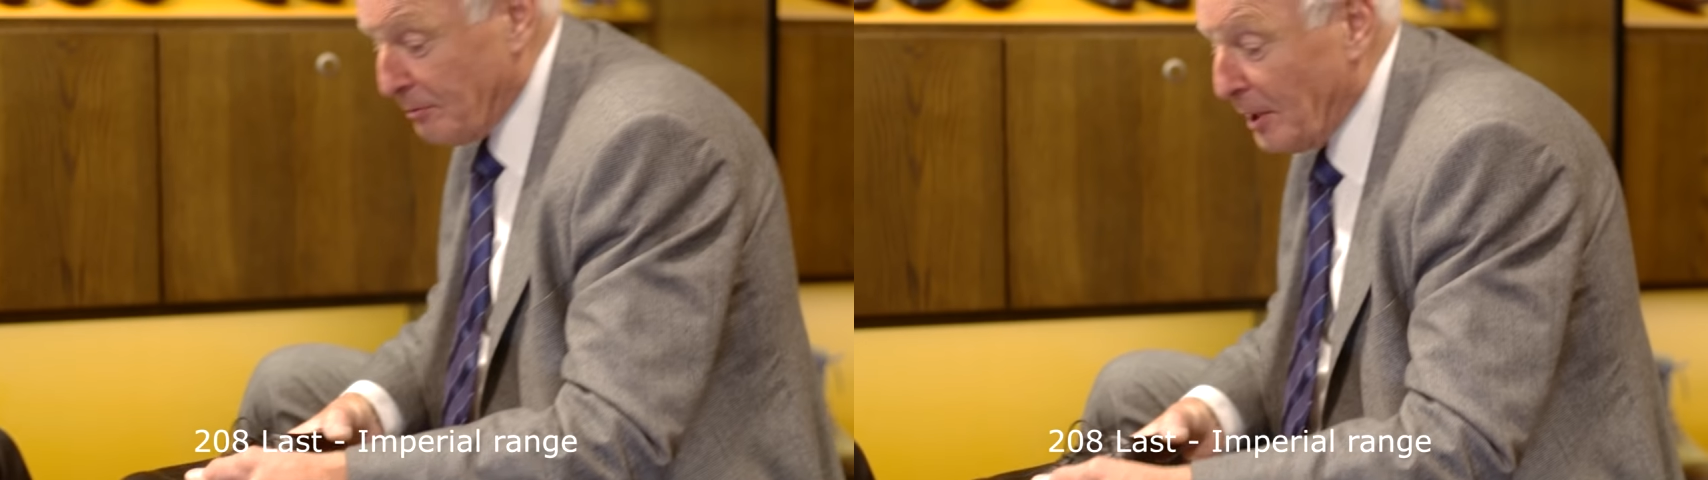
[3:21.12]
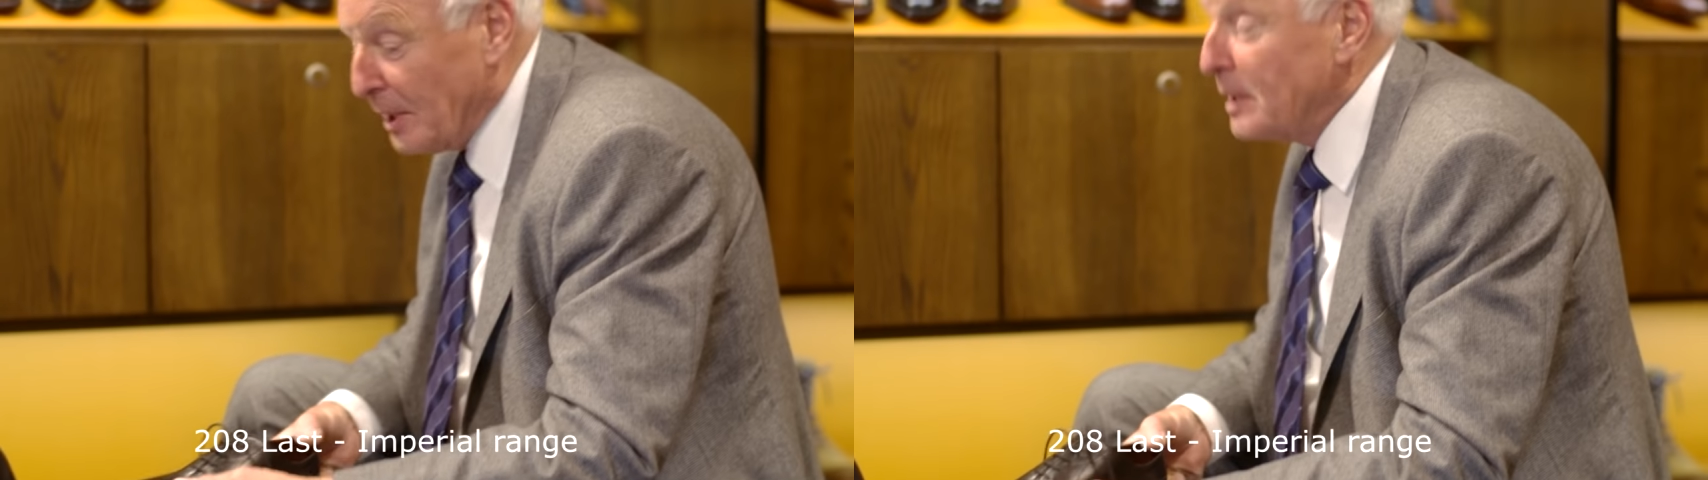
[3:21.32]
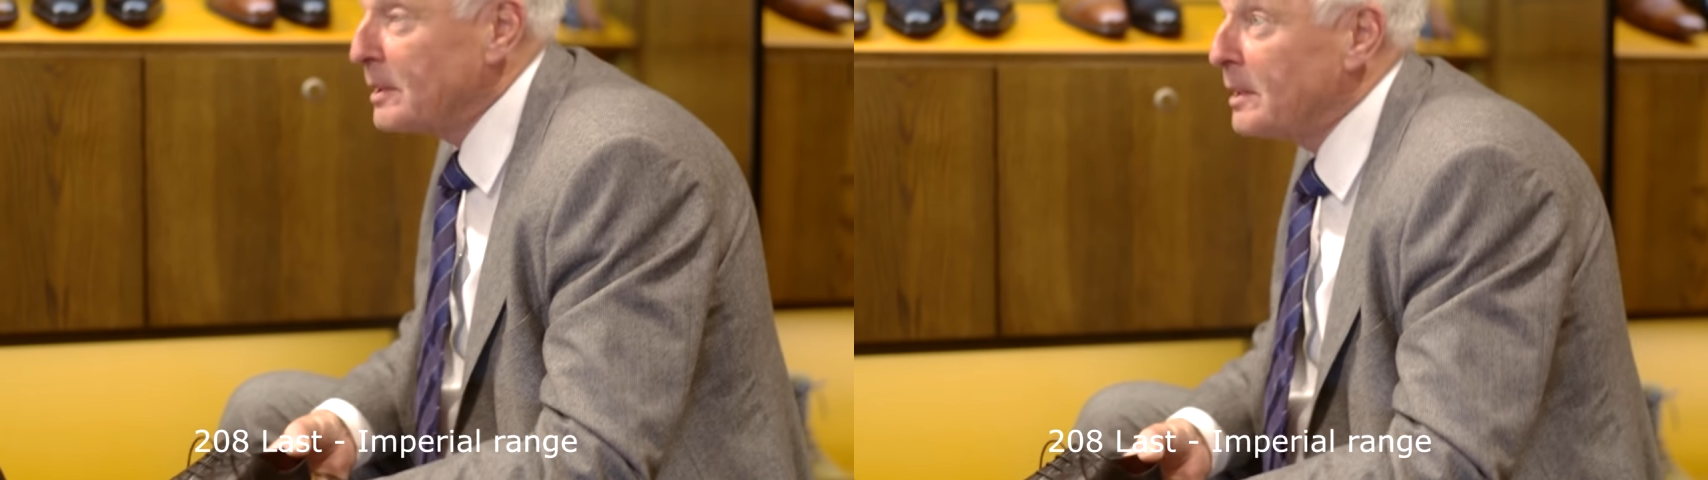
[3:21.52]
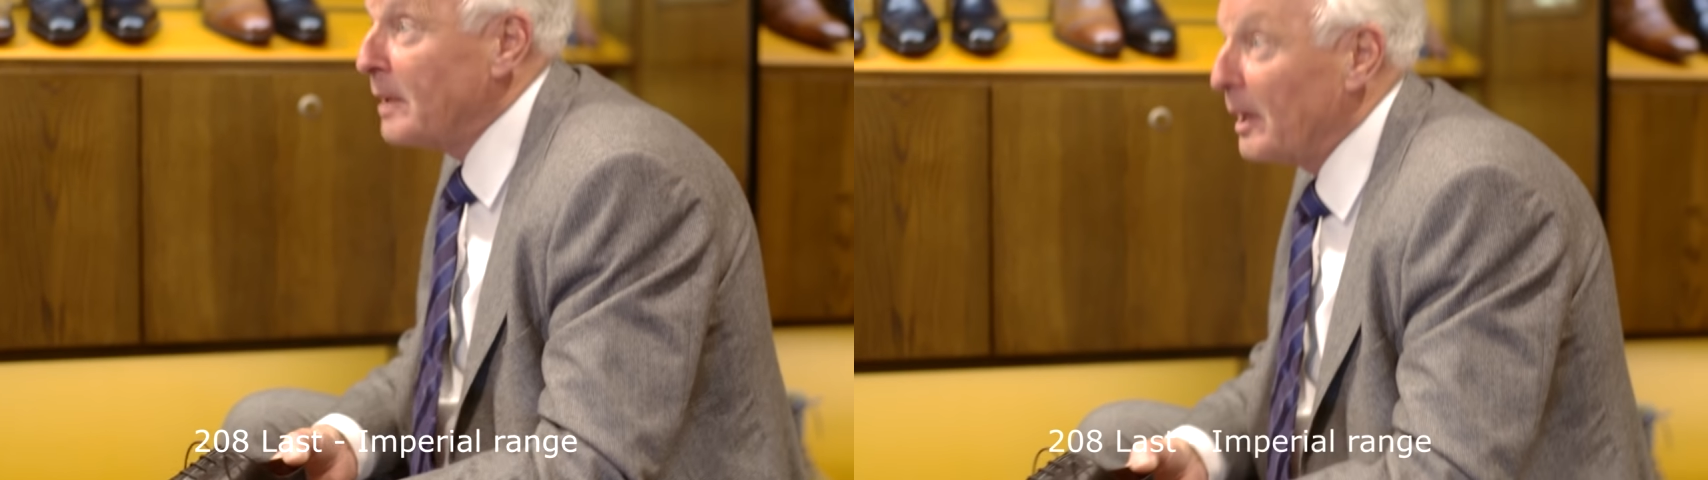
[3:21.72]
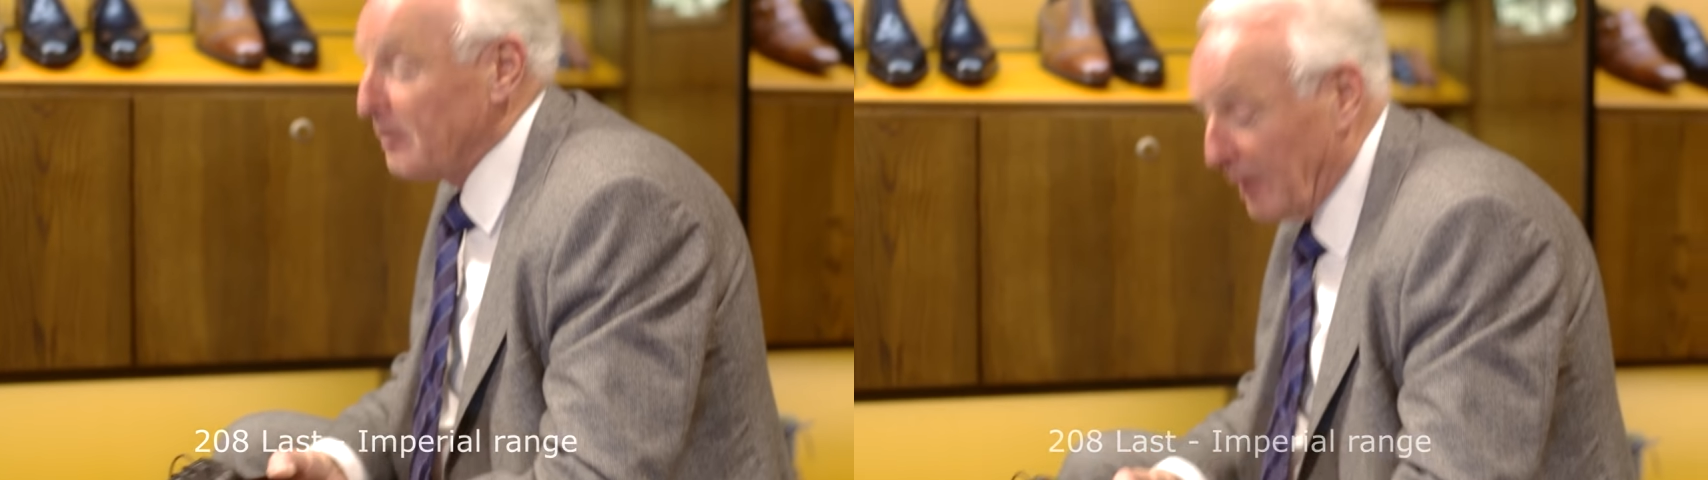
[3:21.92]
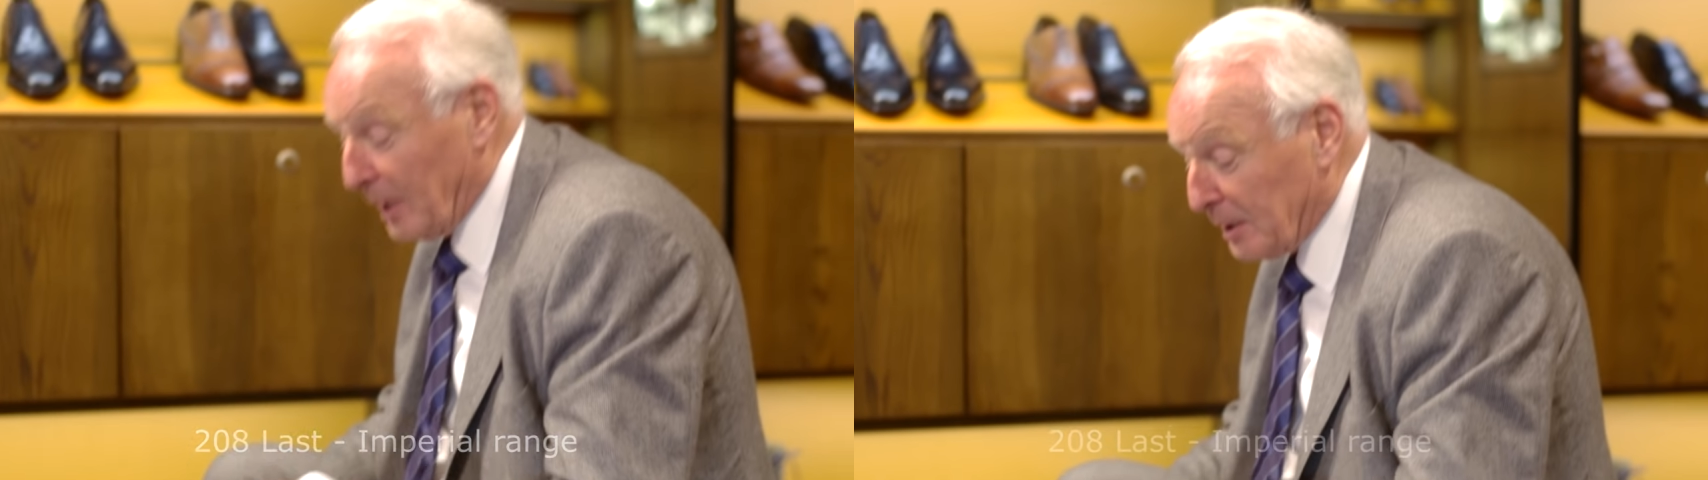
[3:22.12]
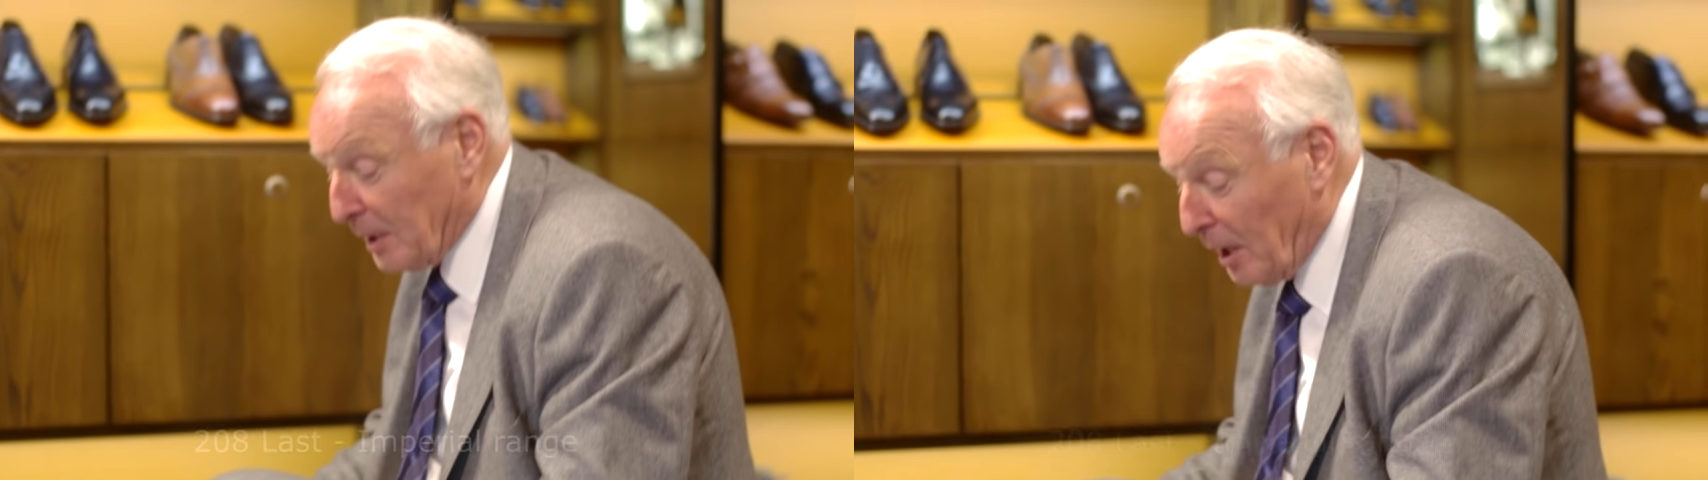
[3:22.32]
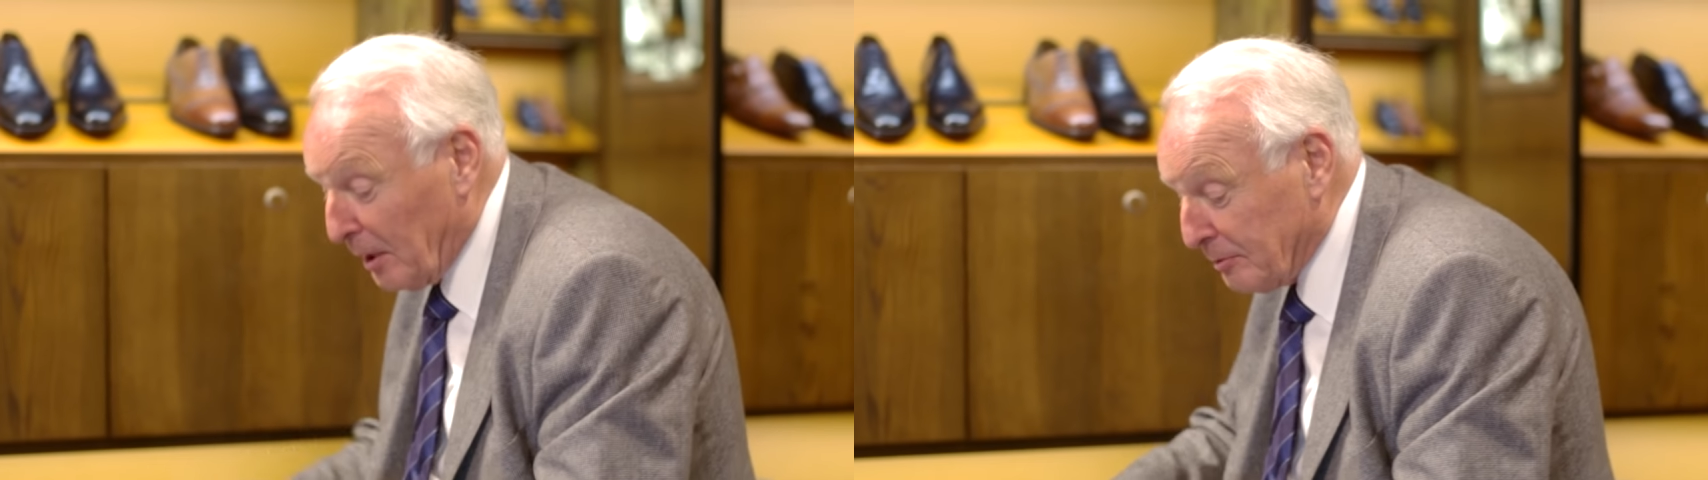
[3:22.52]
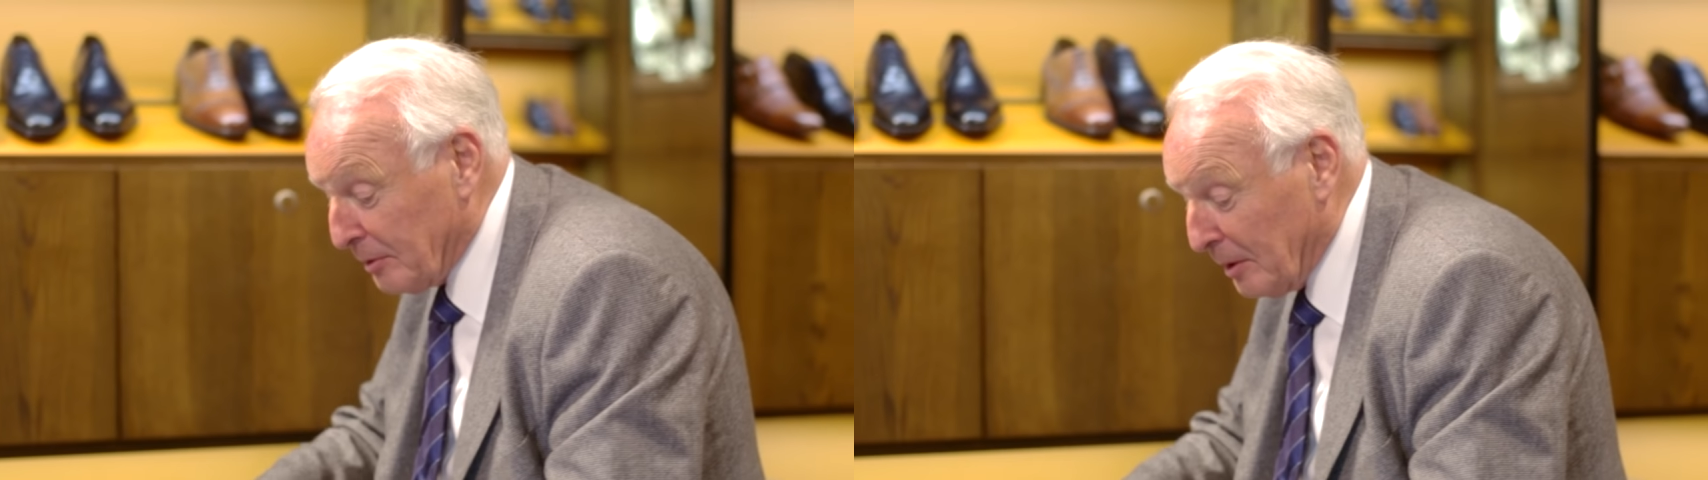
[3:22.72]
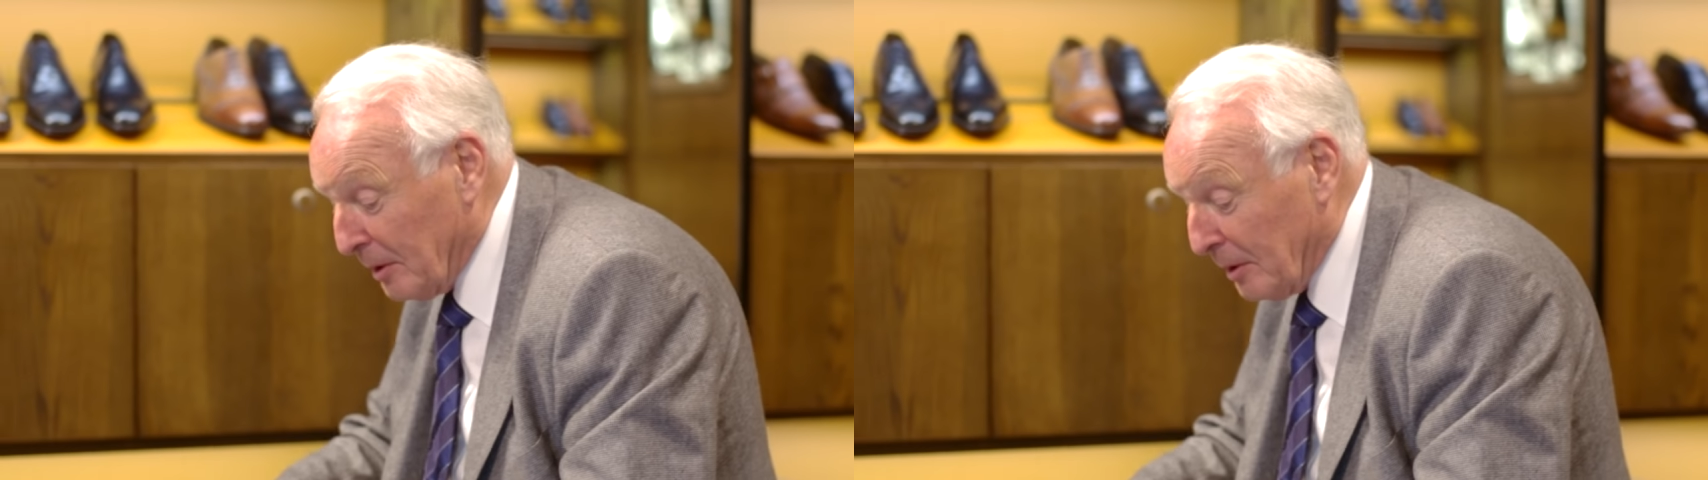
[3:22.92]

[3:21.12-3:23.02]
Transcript: finest lightweight calf,